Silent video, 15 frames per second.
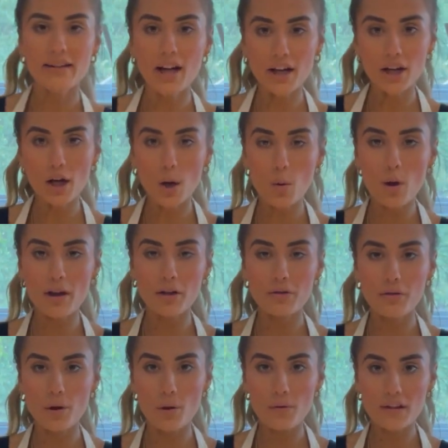now you're gonna wanna
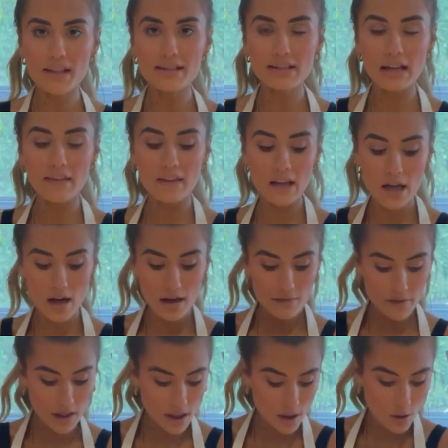throw this in the
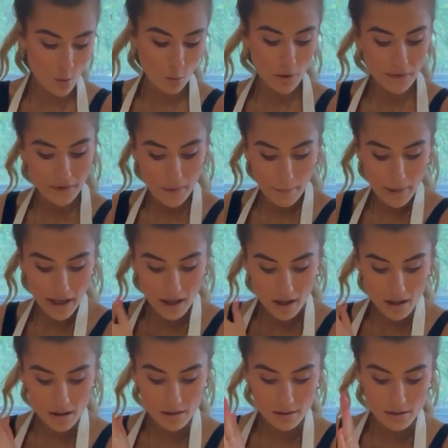oven with the
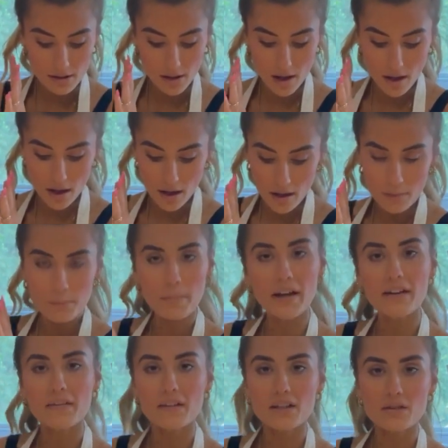pears and
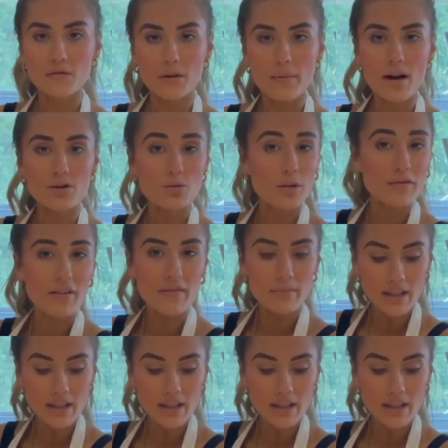bake this for about 25